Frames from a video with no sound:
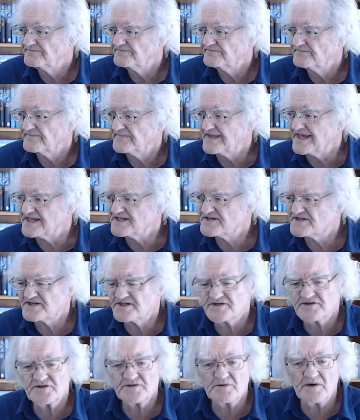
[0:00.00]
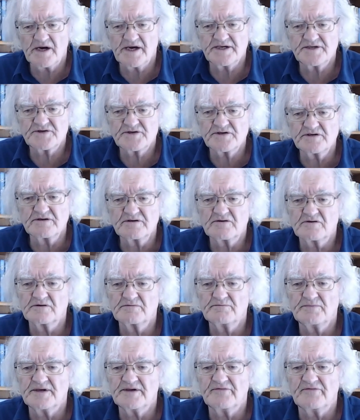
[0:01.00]
That situation could
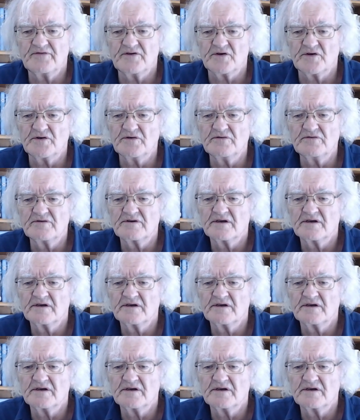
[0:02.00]
be viewed